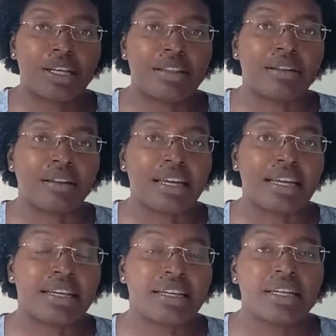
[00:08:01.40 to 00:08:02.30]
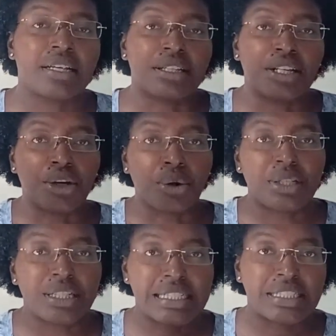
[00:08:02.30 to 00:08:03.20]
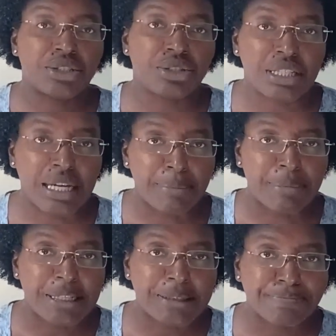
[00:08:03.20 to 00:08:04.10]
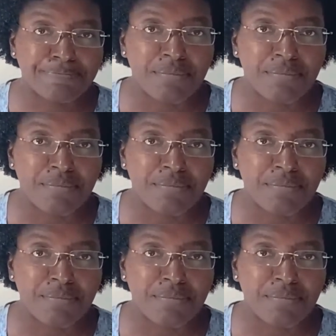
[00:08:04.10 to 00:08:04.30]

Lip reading: in the link. LINGODA is a good company.